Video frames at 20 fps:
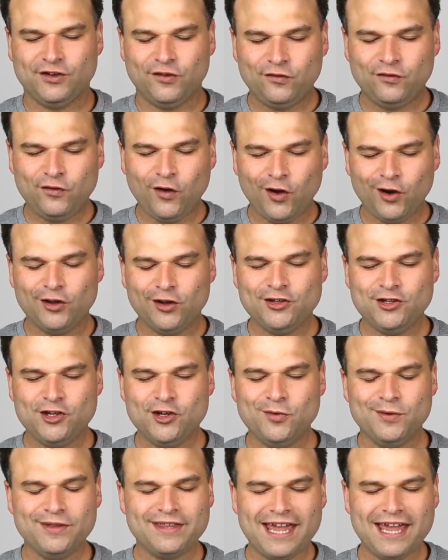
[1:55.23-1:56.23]
to follow
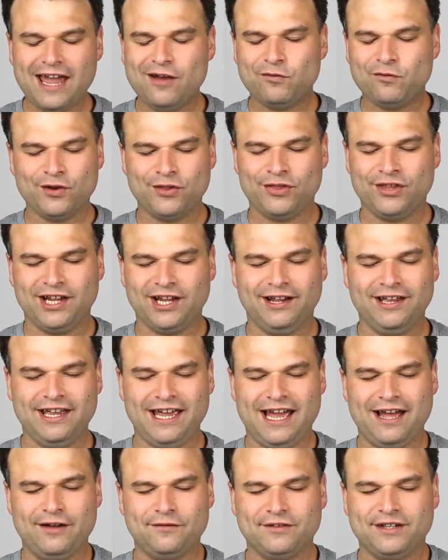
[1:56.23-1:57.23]
you with everything
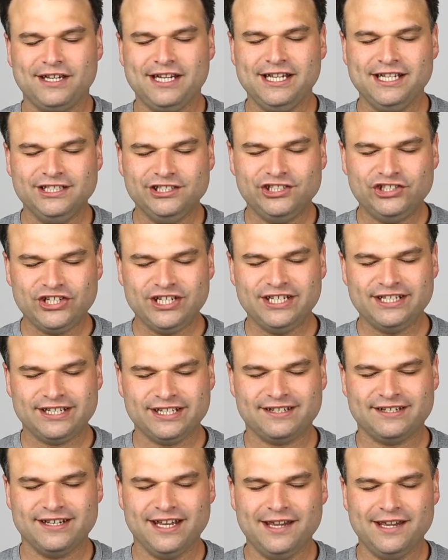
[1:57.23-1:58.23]
I have. In
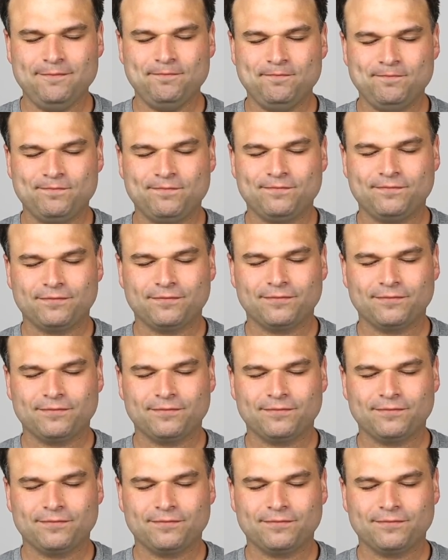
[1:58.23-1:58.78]
Jesus' name,